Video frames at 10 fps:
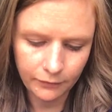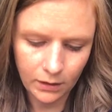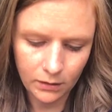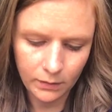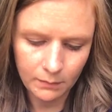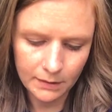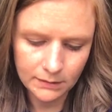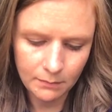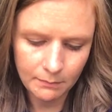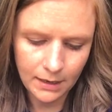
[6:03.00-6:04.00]
I don't wanna mess
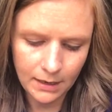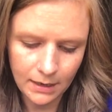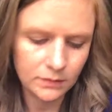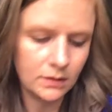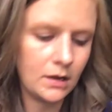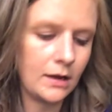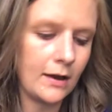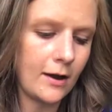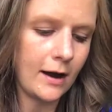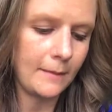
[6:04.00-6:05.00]
up my nails.
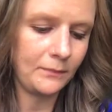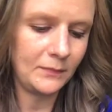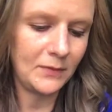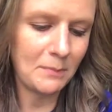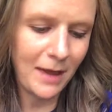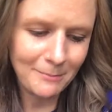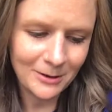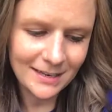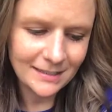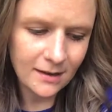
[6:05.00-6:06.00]
All right, the paper
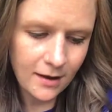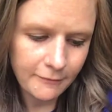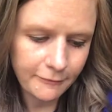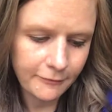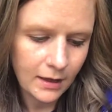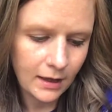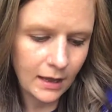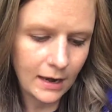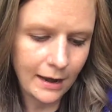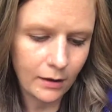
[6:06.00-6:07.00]
is off,
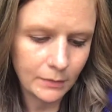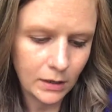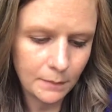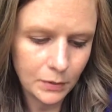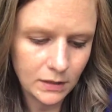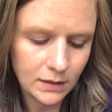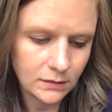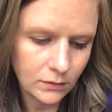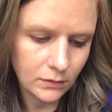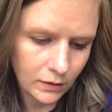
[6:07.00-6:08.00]
and now I'm gonna put this
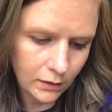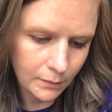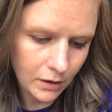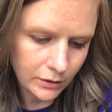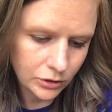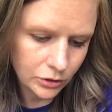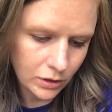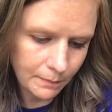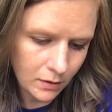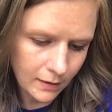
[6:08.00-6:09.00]
little nail polish
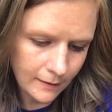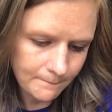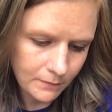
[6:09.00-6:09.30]
strip on.